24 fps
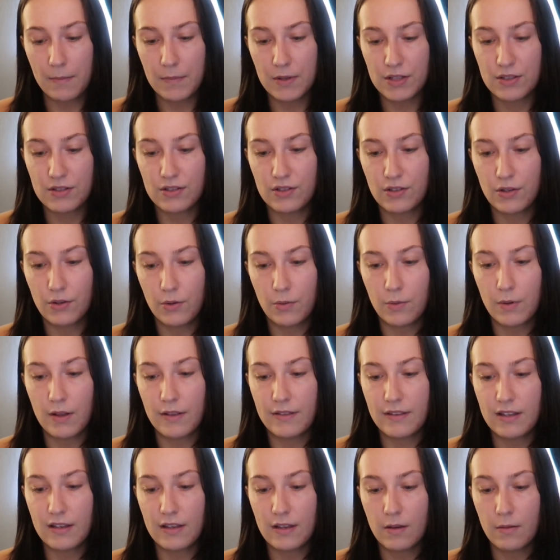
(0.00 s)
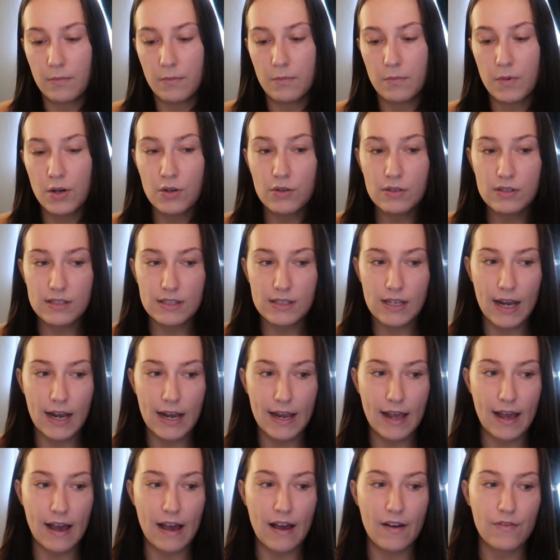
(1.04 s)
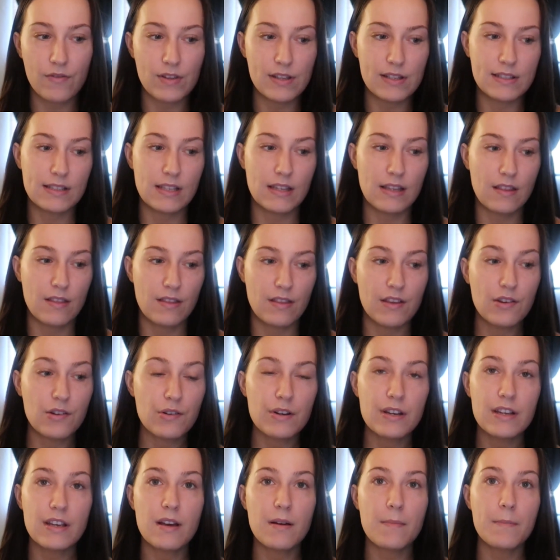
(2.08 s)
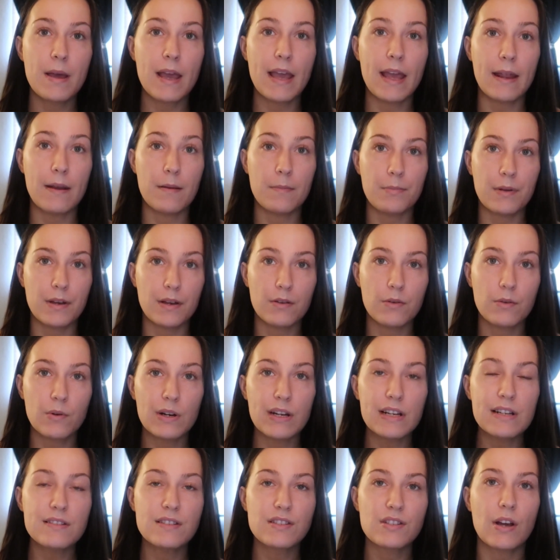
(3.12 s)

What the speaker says: So the most I have is Ethereum and Bitcoin.